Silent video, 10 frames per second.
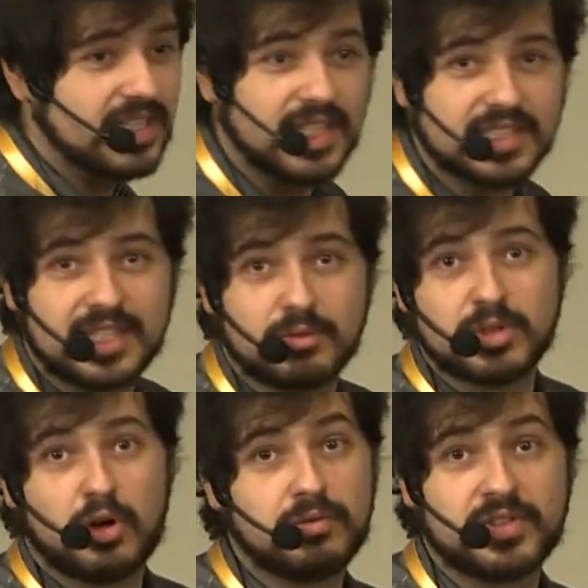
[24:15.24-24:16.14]
index that
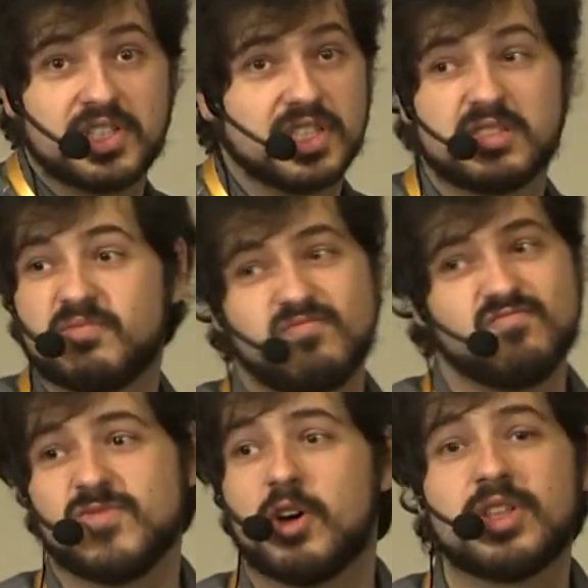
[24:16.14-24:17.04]
would offer this?
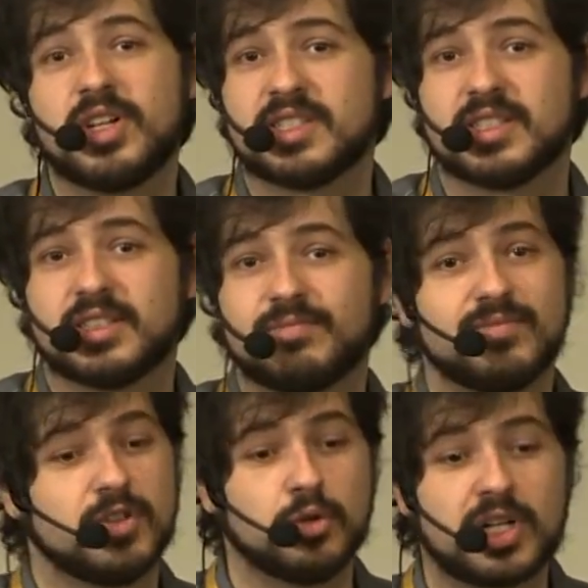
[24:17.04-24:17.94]
No, there isn't.
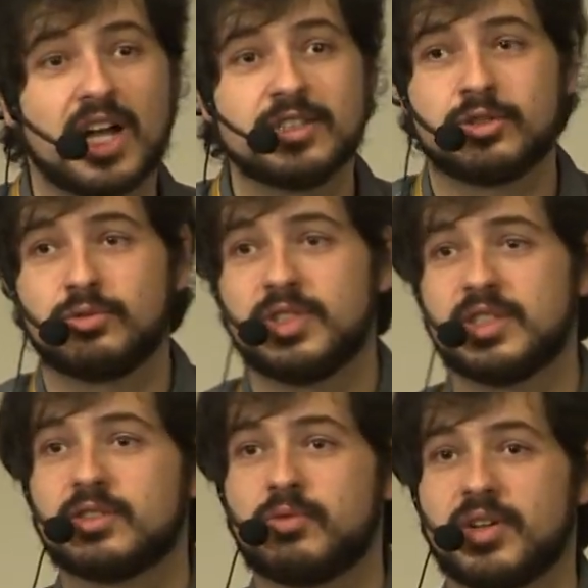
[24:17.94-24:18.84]
You can't do
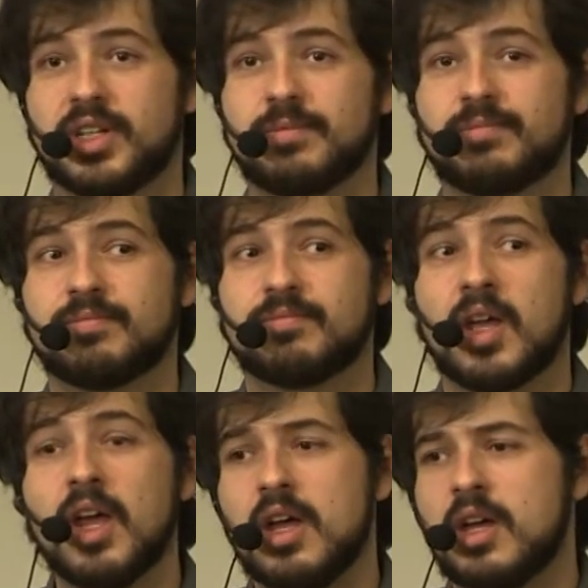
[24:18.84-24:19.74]
this query.
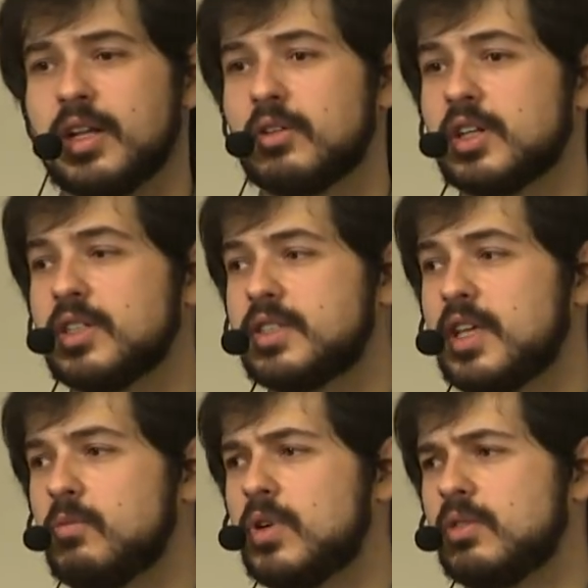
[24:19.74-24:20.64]
Now you're going to
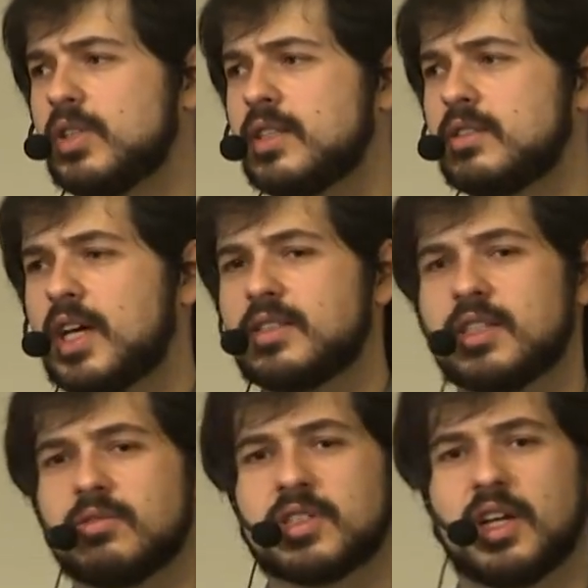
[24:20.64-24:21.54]
say, whoa, that
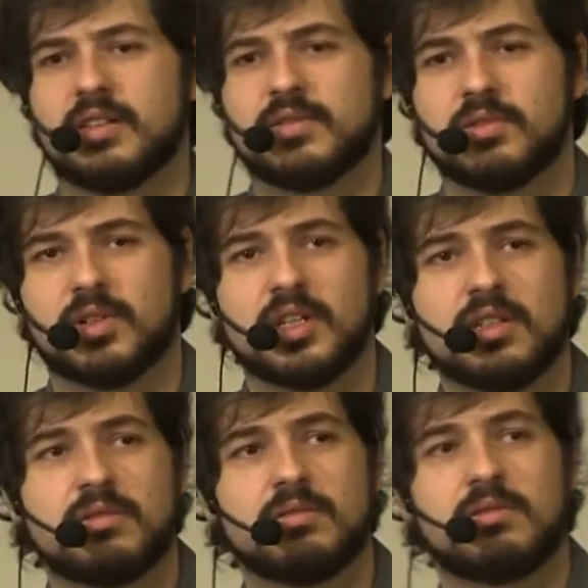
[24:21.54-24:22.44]
sounds kind of
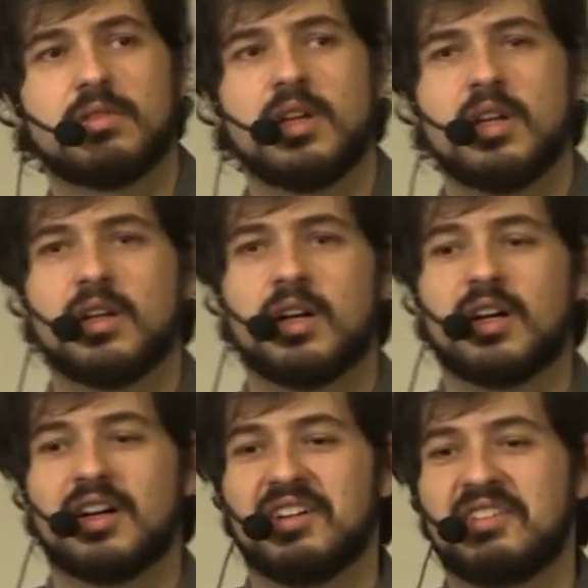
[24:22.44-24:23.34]
annoying.
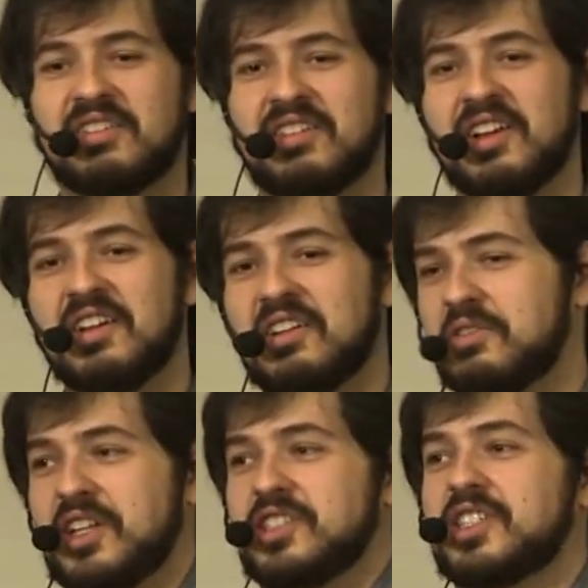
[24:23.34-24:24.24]

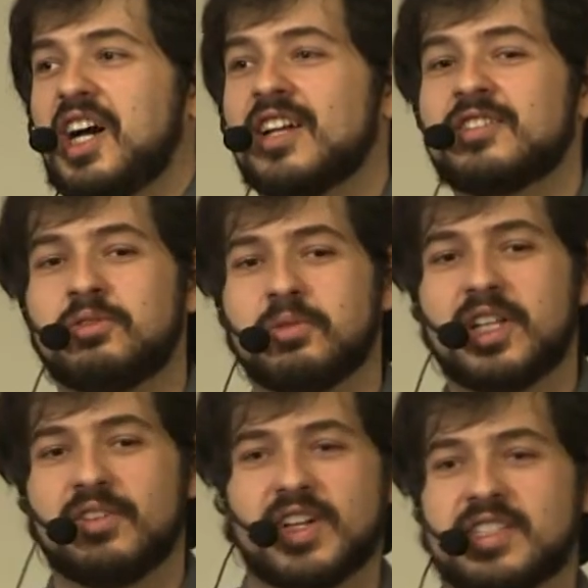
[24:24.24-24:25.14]
I just can't do
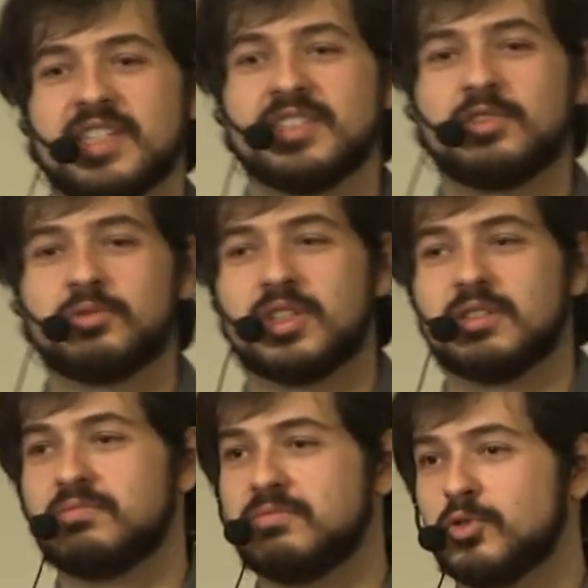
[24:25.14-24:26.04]
it. If I sent it to
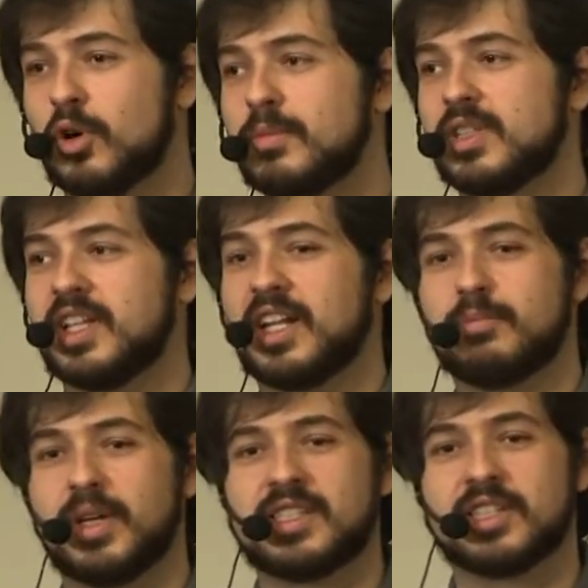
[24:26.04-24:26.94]
a normal
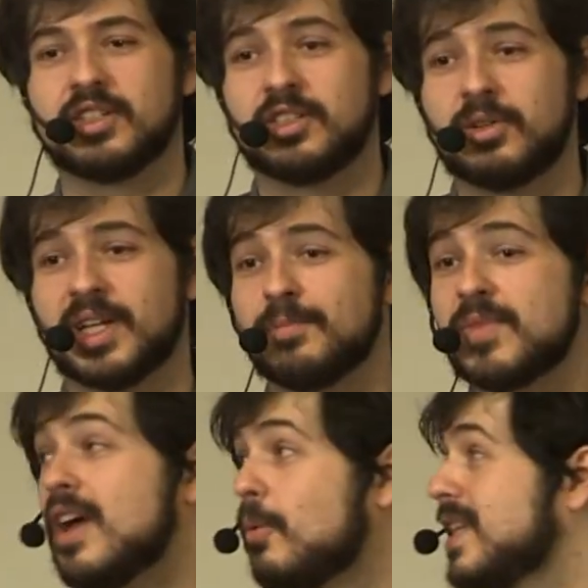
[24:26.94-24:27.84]
database, it could do it.
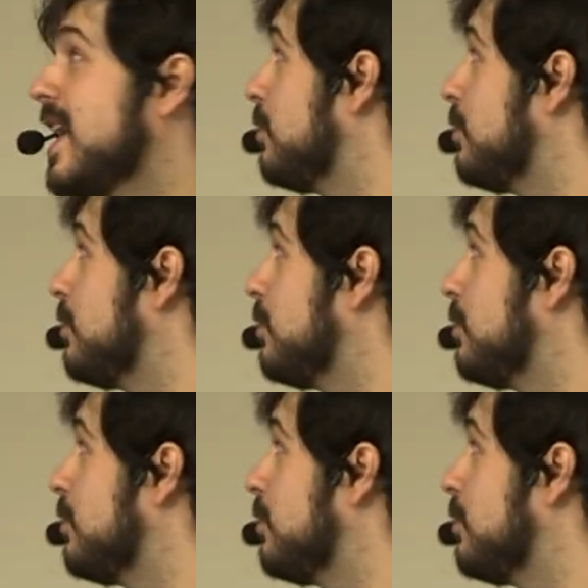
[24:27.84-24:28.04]
Well, yeah,